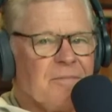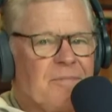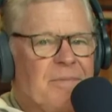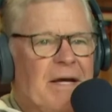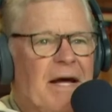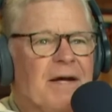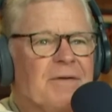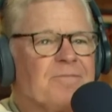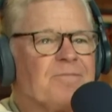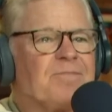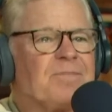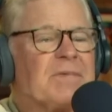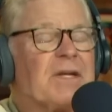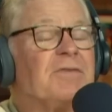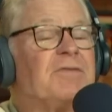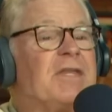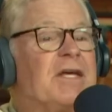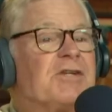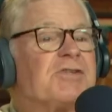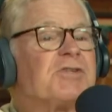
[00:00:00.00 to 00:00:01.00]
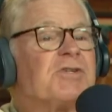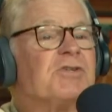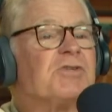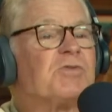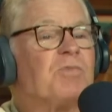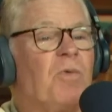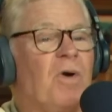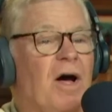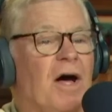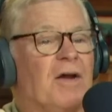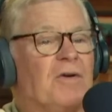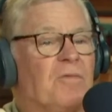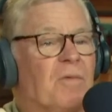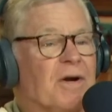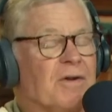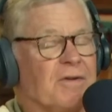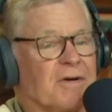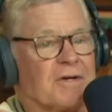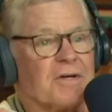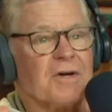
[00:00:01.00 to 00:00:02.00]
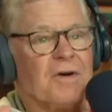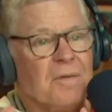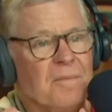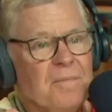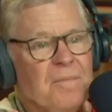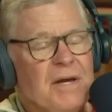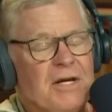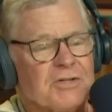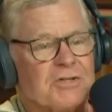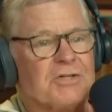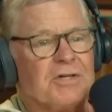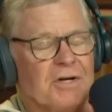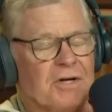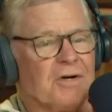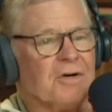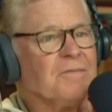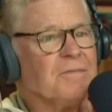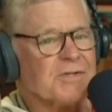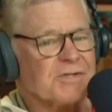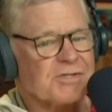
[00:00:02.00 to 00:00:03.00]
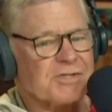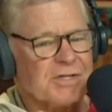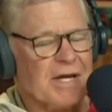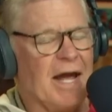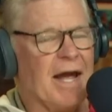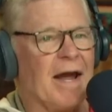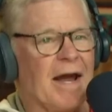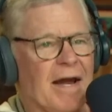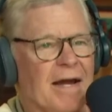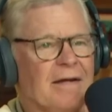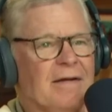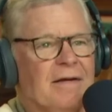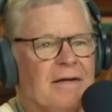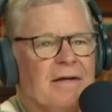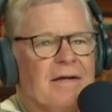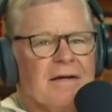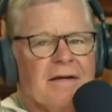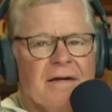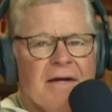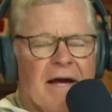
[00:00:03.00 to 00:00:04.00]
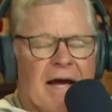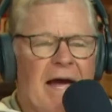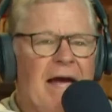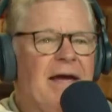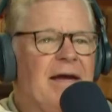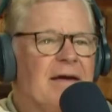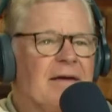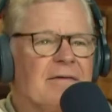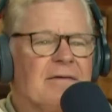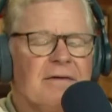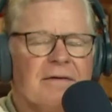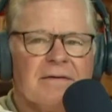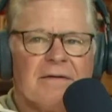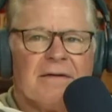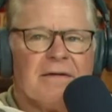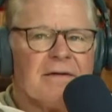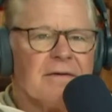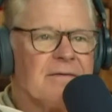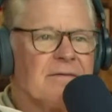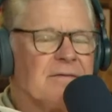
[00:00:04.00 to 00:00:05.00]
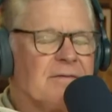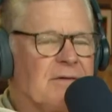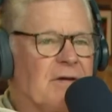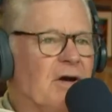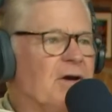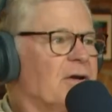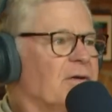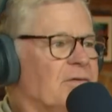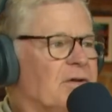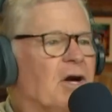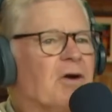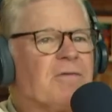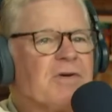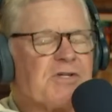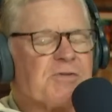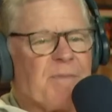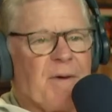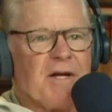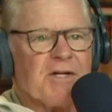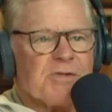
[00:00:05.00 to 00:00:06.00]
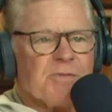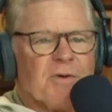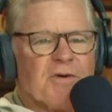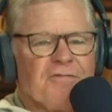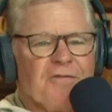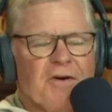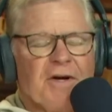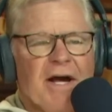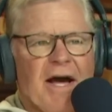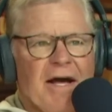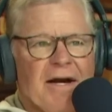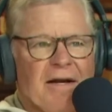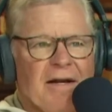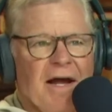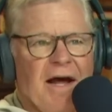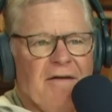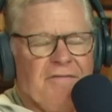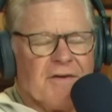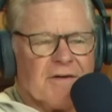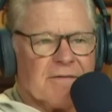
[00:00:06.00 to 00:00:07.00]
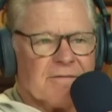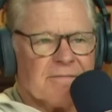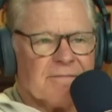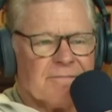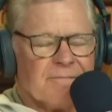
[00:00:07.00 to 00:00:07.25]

But this is one where the commissioner was saying, hey, they're responsible for nine eleven.